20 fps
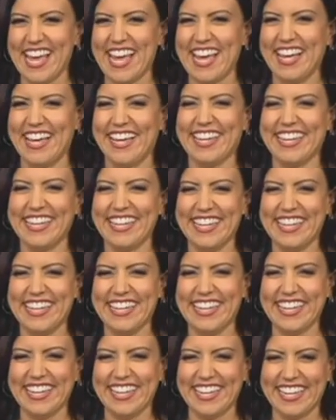
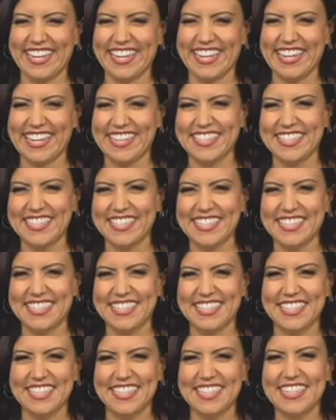
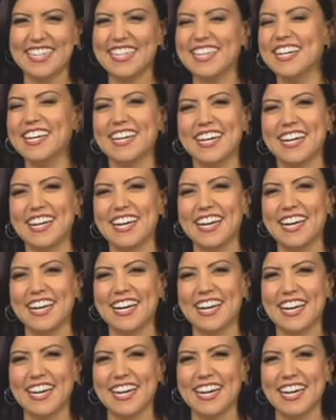
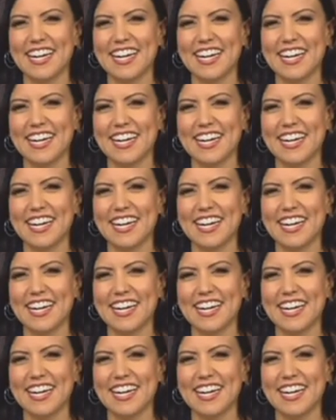This person isn't speaking.